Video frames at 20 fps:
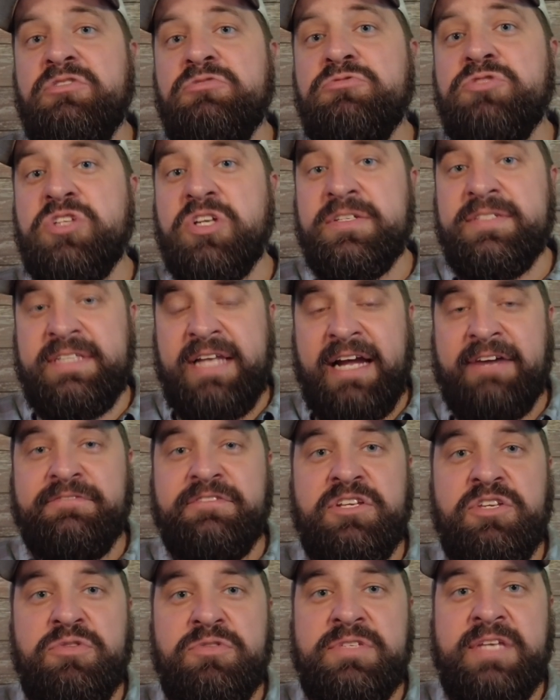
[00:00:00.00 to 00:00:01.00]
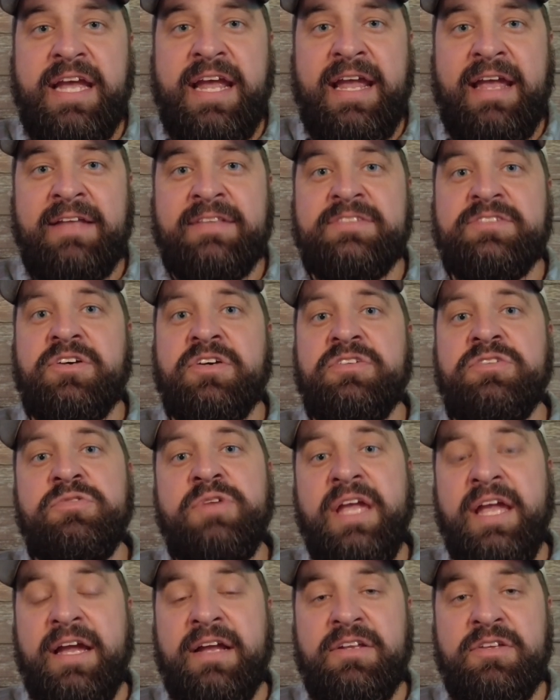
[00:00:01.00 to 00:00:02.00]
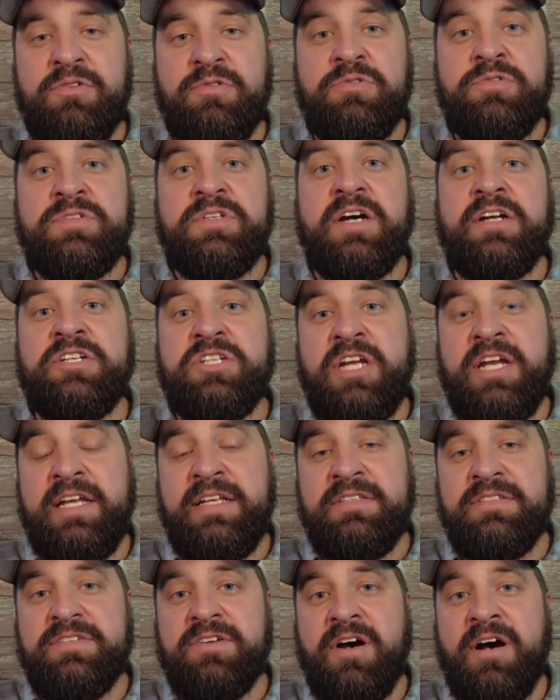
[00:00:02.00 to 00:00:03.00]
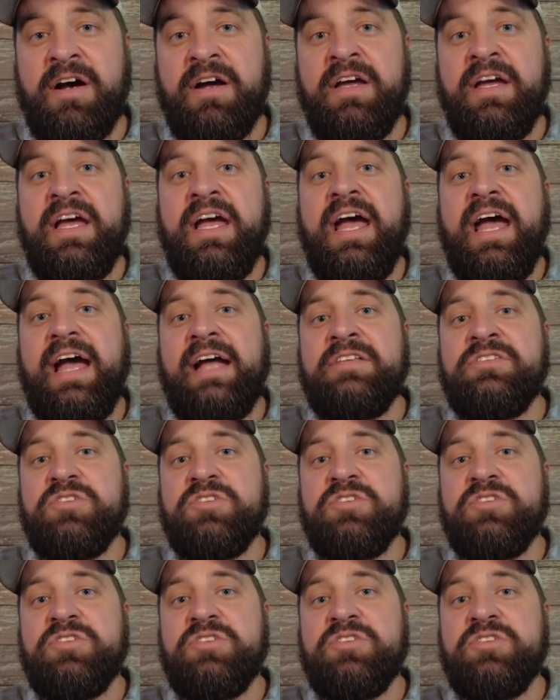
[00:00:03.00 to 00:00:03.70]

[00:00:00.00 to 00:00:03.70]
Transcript: You just have to use a handsaw. You can't use a chainsaw. And